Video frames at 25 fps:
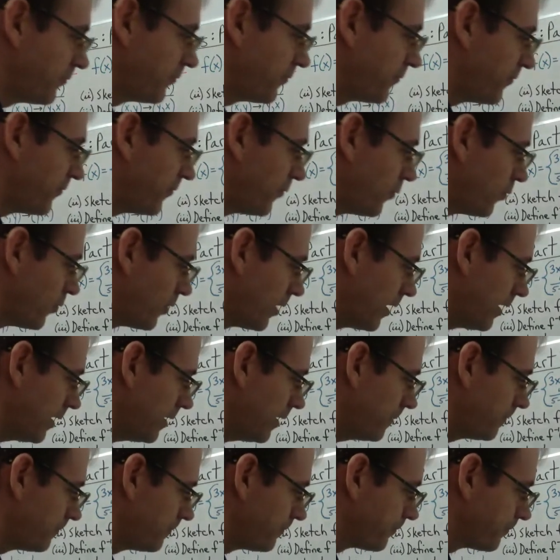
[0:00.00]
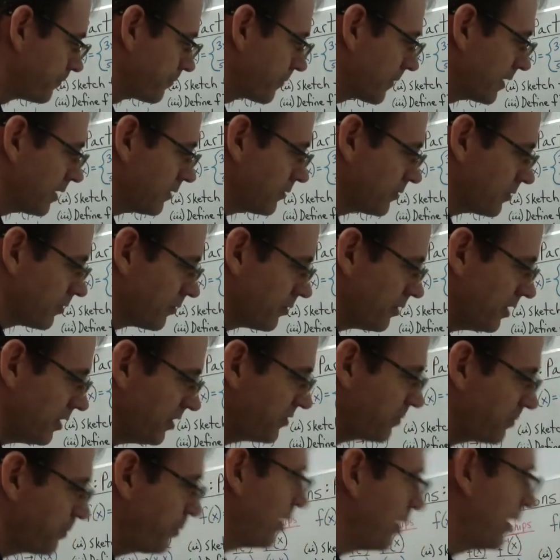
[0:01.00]
4. So
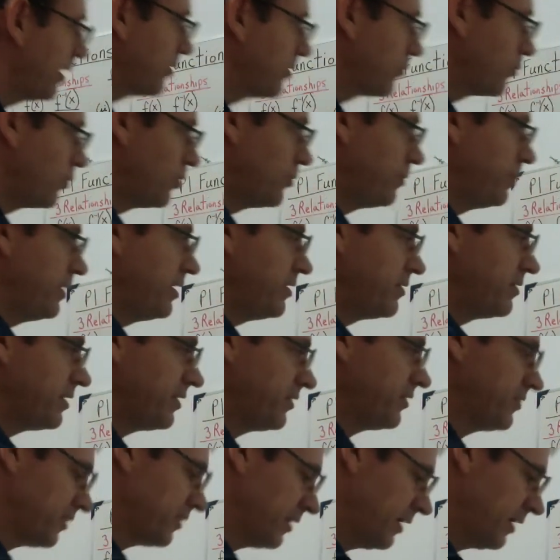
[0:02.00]
this part will be this